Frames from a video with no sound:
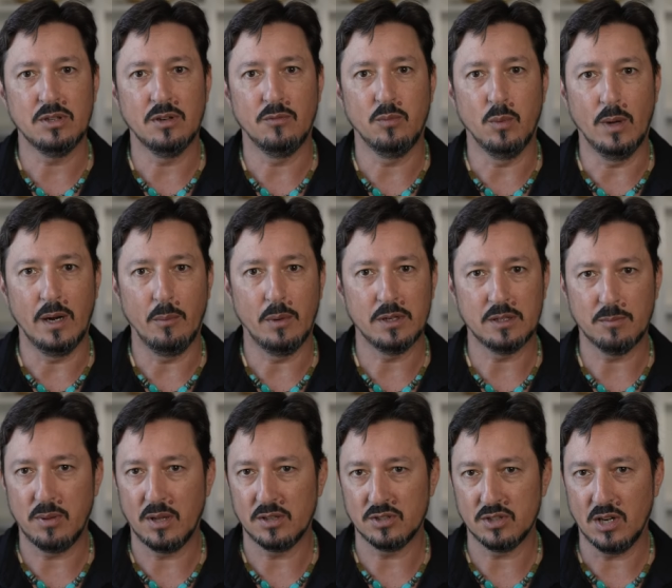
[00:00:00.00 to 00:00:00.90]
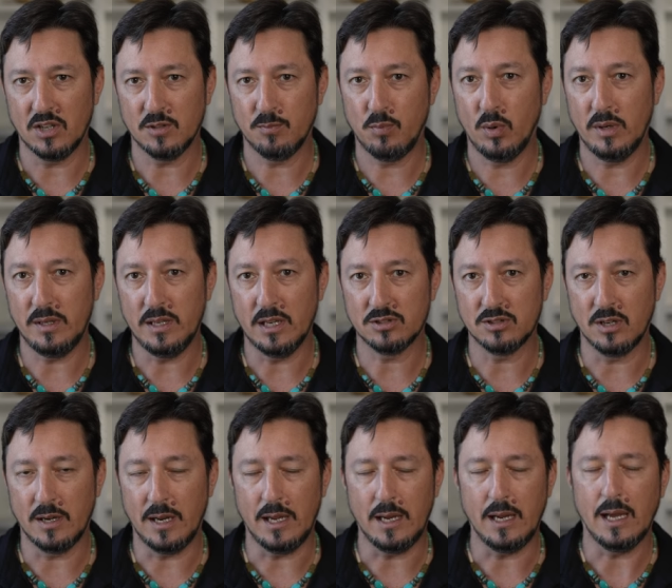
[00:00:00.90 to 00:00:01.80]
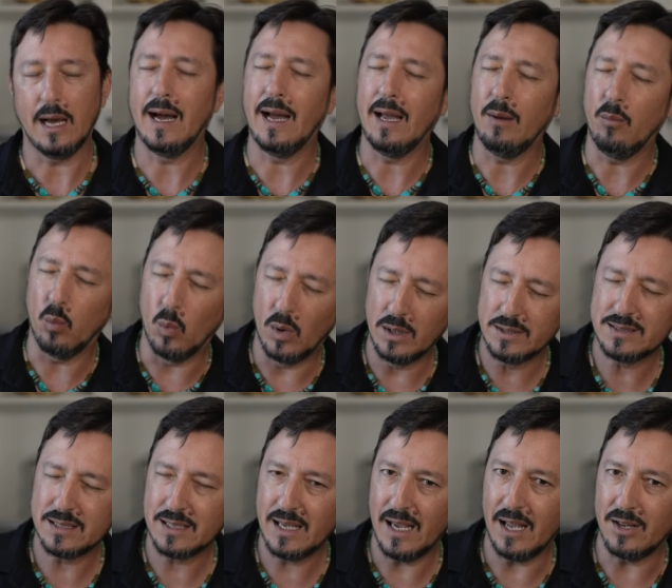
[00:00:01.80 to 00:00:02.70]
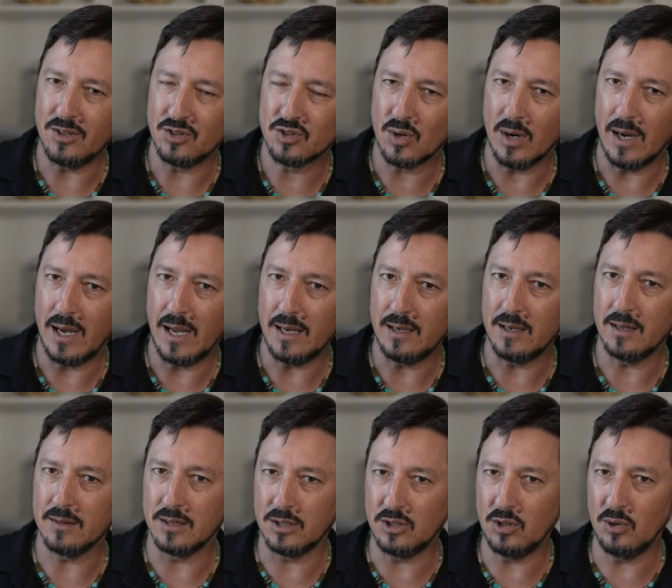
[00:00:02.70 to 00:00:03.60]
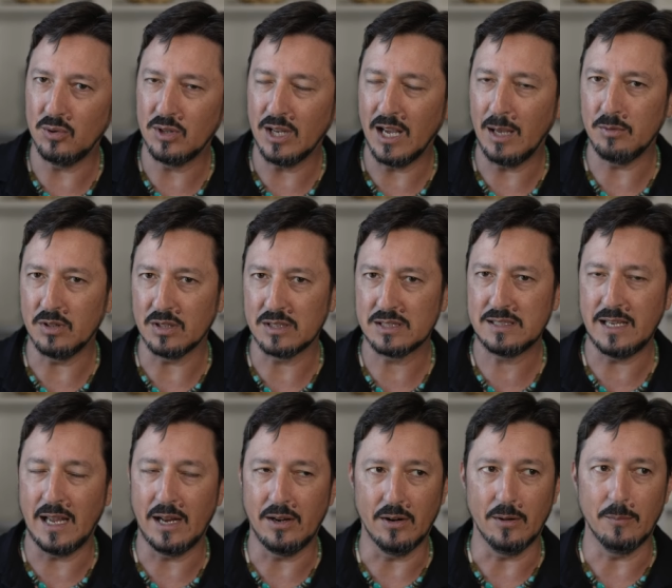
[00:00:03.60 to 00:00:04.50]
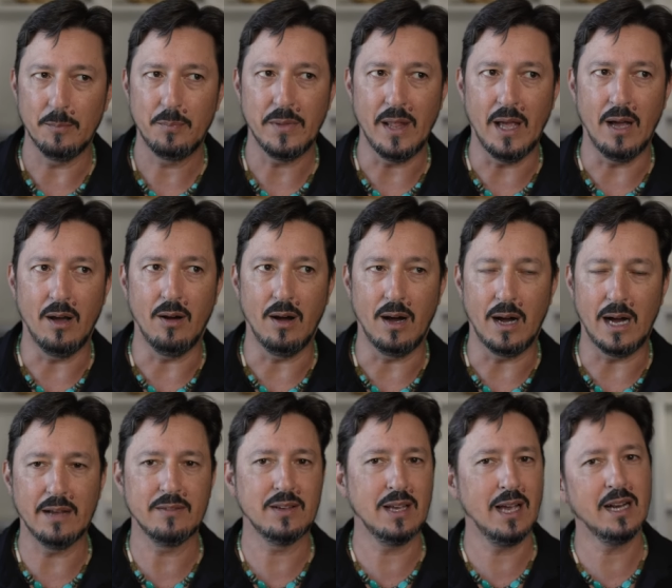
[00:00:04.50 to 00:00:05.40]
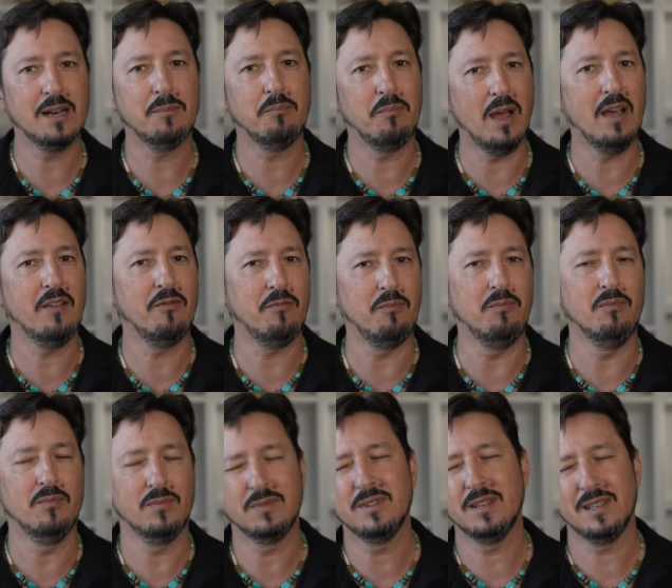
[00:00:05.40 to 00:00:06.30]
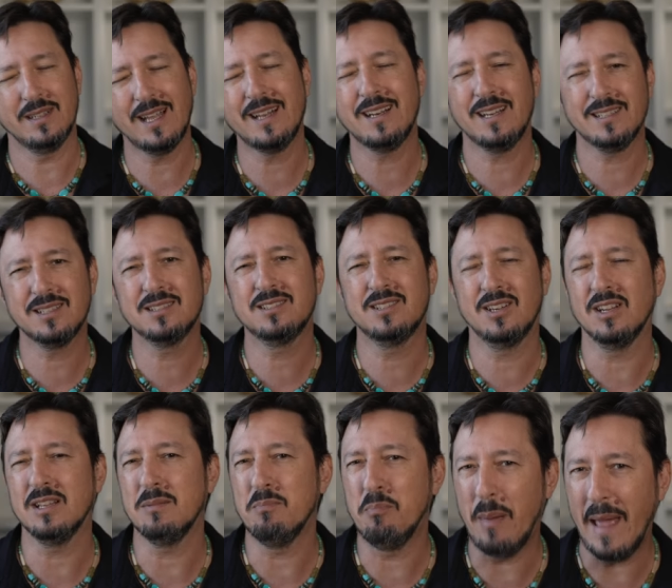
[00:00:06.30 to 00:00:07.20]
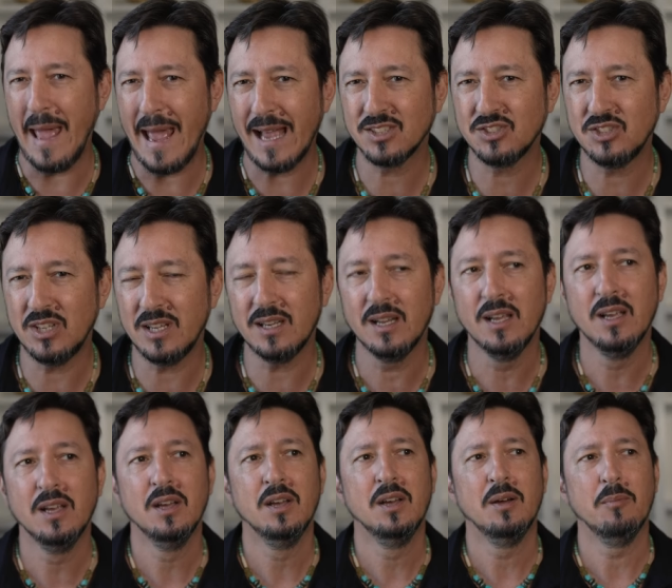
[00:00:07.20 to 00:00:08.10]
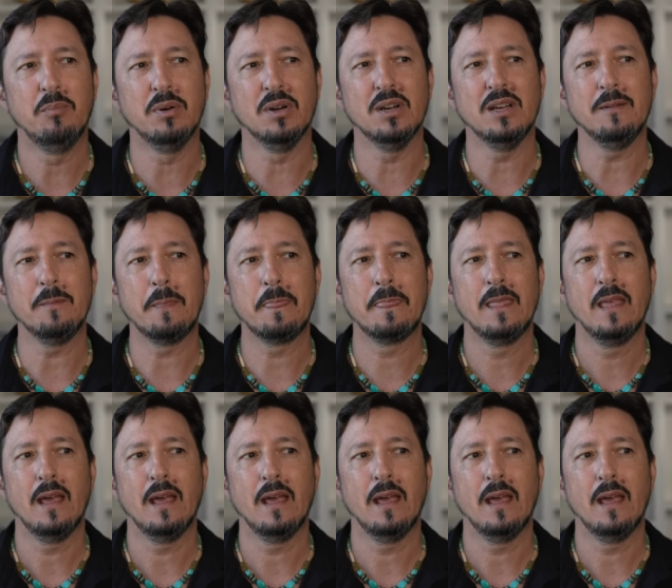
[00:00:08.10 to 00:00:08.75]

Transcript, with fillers: of when I went to Pleasure House Point yesterday, I once again tried the two times extender. Now, I kind of have not necessarily bashed it, but